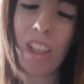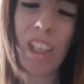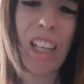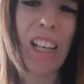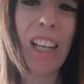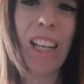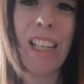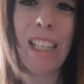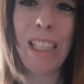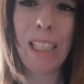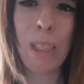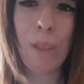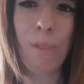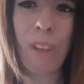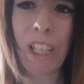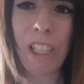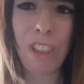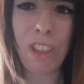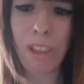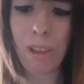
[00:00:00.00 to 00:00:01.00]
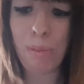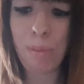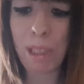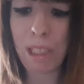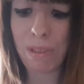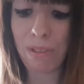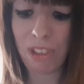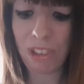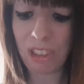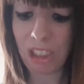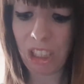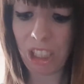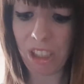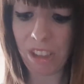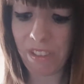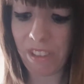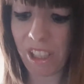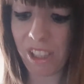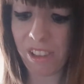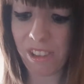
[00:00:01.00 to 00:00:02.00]
I expect you people know
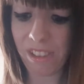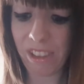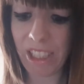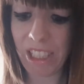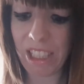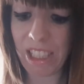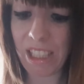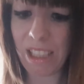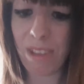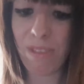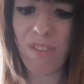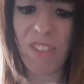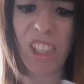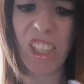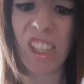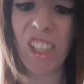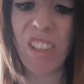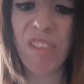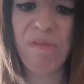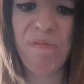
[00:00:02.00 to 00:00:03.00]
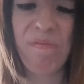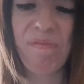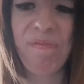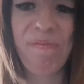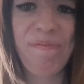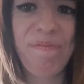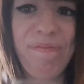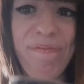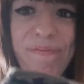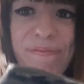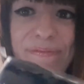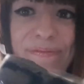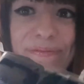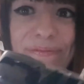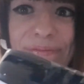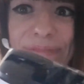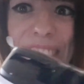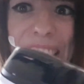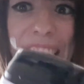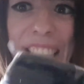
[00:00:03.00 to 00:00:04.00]
that already, but
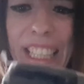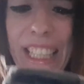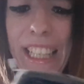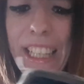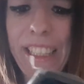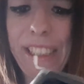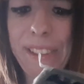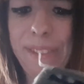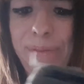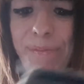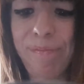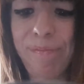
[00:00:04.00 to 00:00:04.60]
yeah.